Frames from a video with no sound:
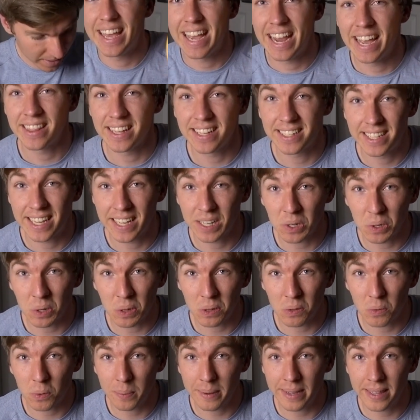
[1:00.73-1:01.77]
and the
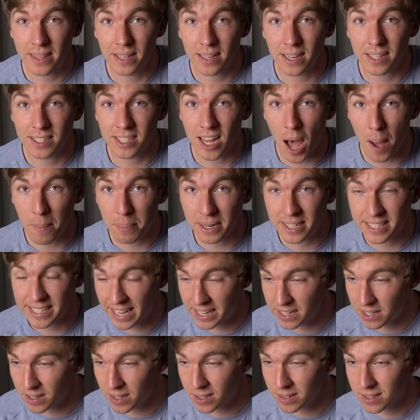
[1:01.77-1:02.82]
Tilt will be the top
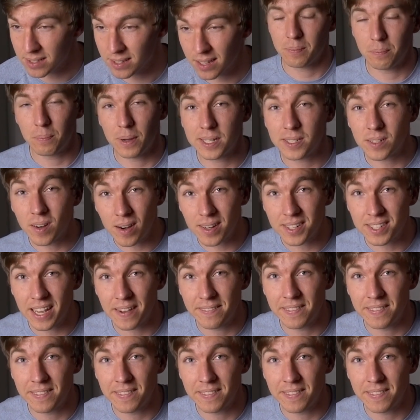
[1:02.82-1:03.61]
contenders, but it's hard to say.